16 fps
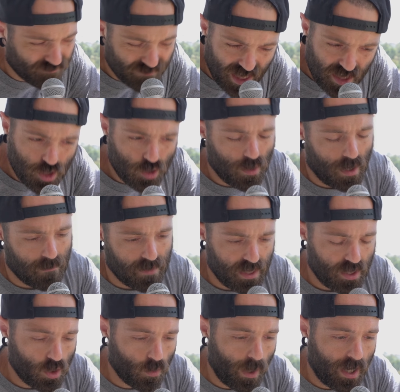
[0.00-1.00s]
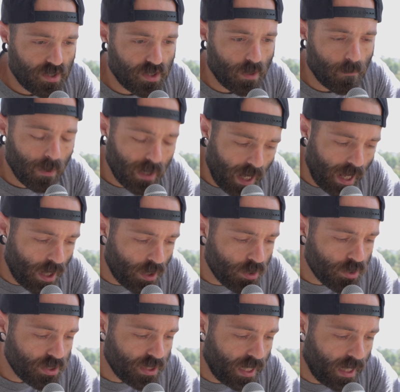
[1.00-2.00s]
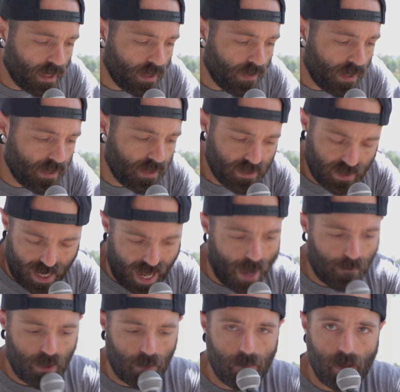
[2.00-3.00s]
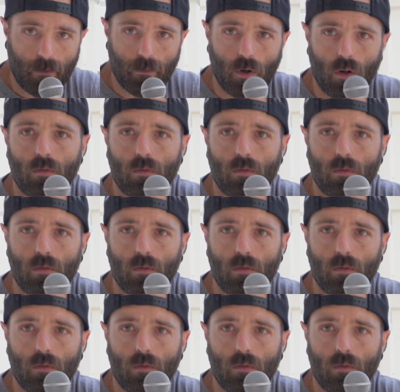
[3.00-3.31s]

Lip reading: extreme situation, but I understand that this can happen to people.